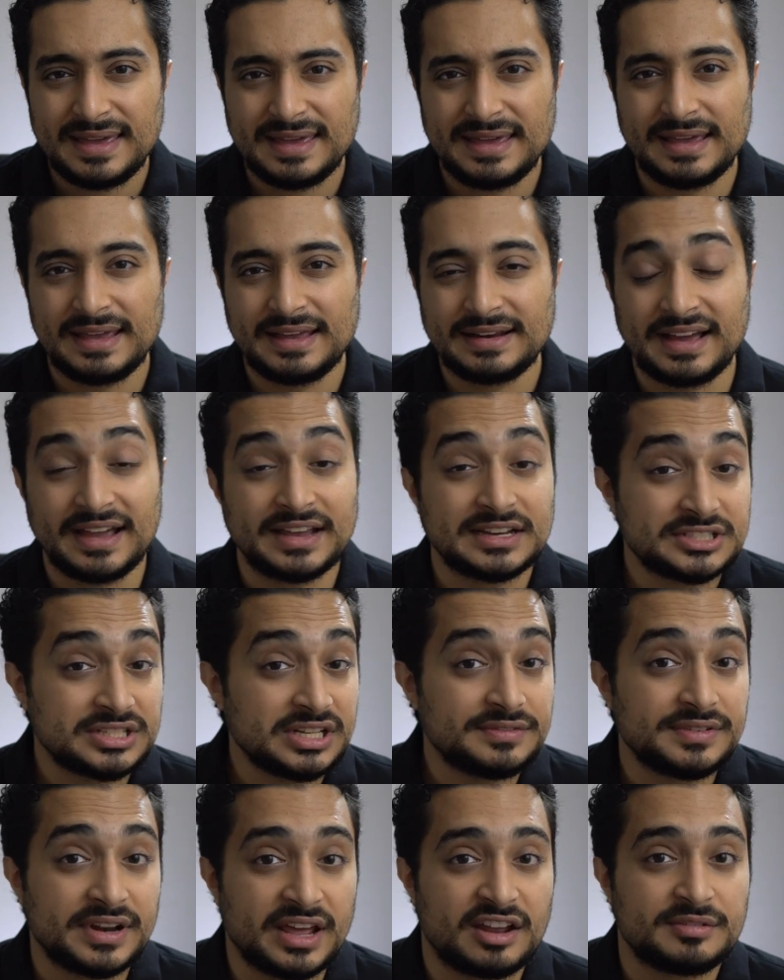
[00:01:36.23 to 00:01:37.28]
And I
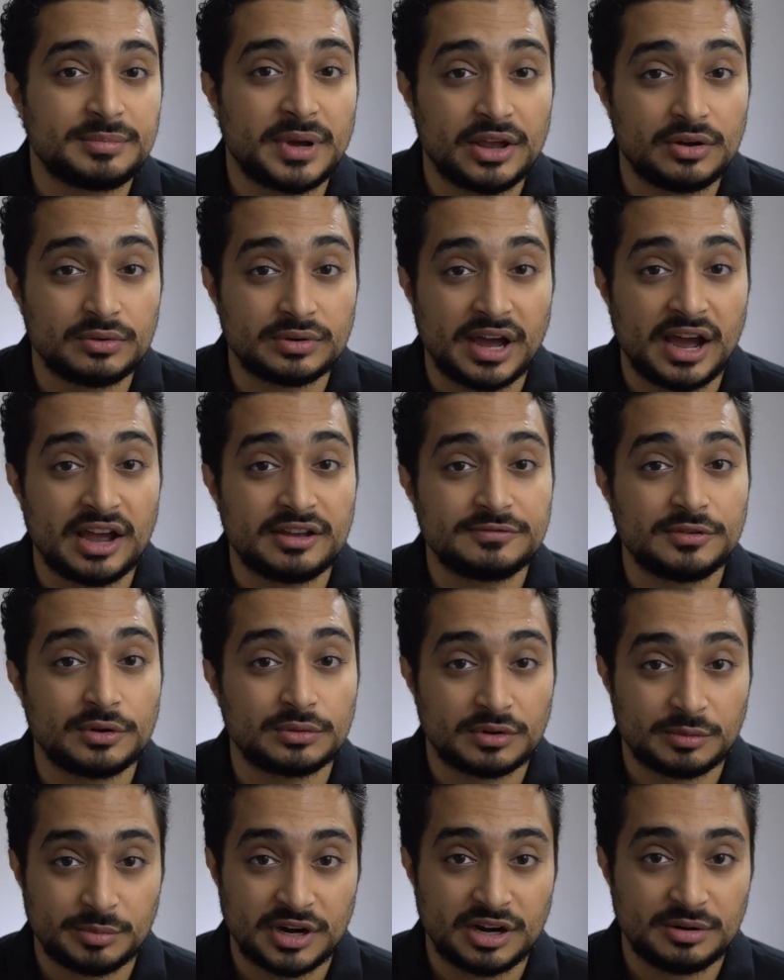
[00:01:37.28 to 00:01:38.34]
actually even had my own
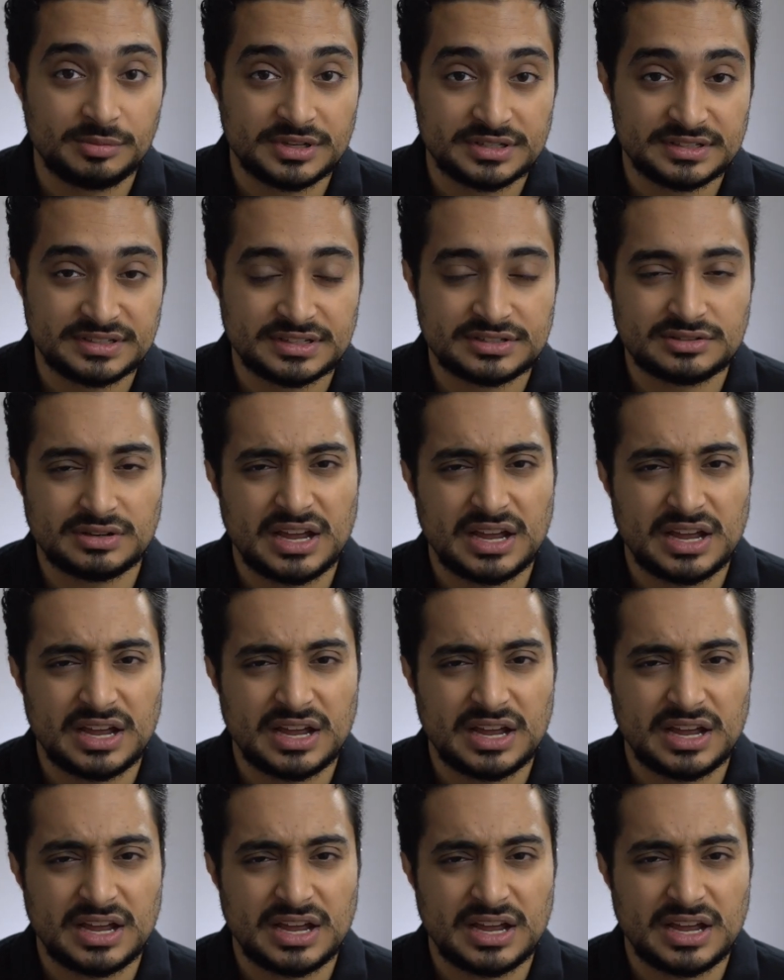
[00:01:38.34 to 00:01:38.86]
iPhone repair business.